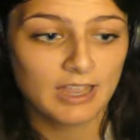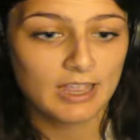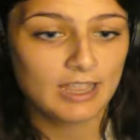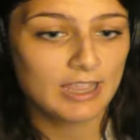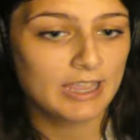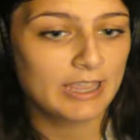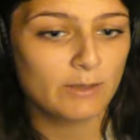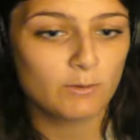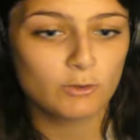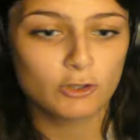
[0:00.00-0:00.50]

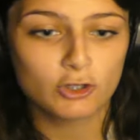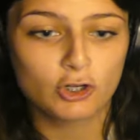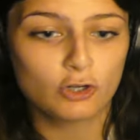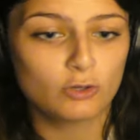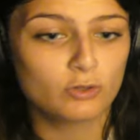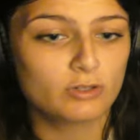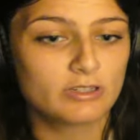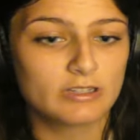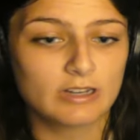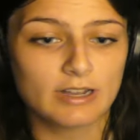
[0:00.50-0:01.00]
He was
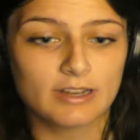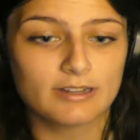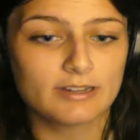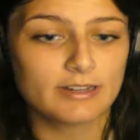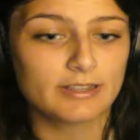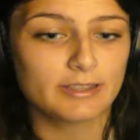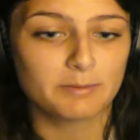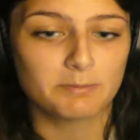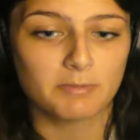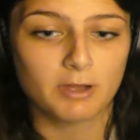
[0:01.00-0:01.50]
too stunned
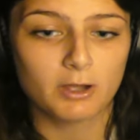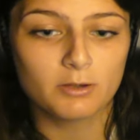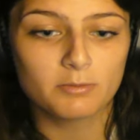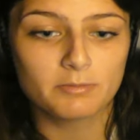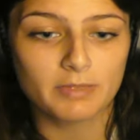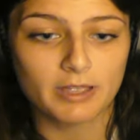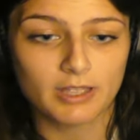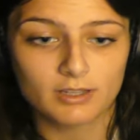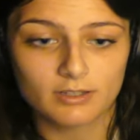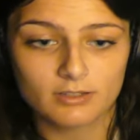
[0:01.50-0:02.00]
in the
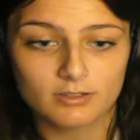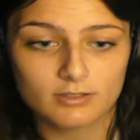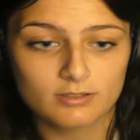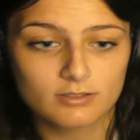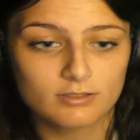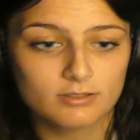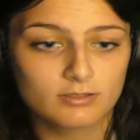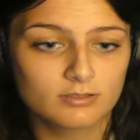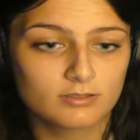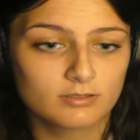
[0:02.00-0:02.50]
moment.
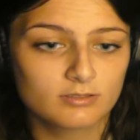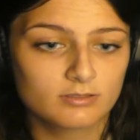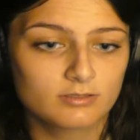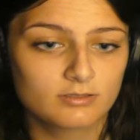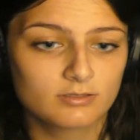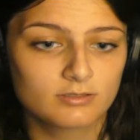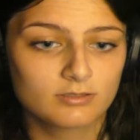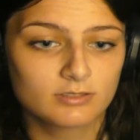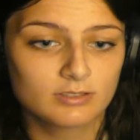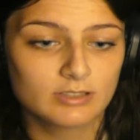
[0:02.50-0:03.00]

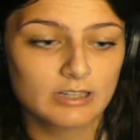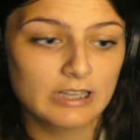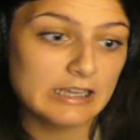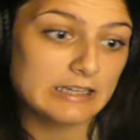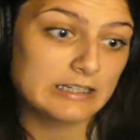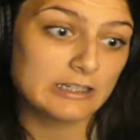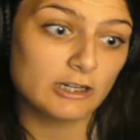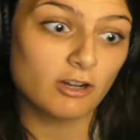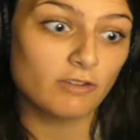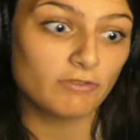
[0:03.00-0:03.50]

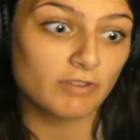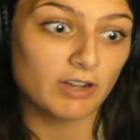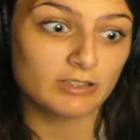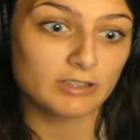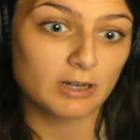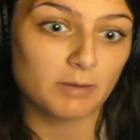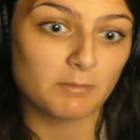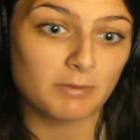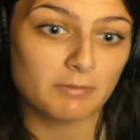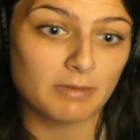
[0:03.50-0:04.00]
He's still
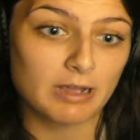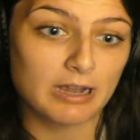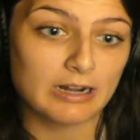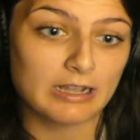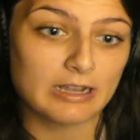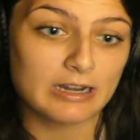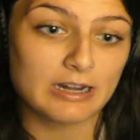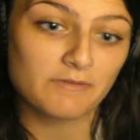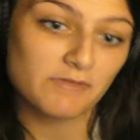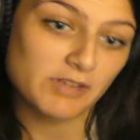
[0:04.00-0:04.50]
fucked up about
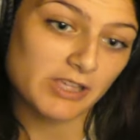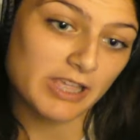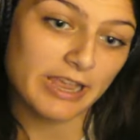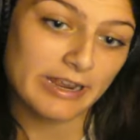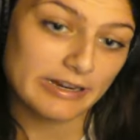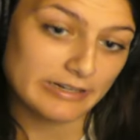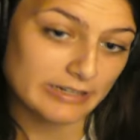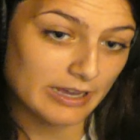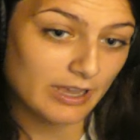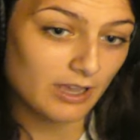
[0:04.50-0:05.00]
it, if you
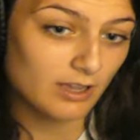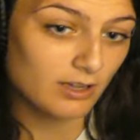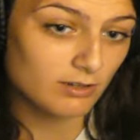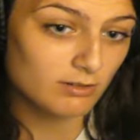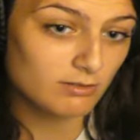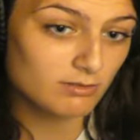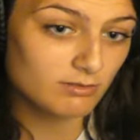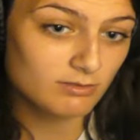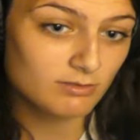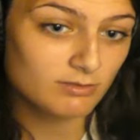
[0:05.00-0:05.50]
can't
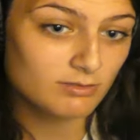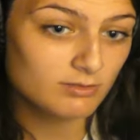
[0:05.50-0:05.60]
tell.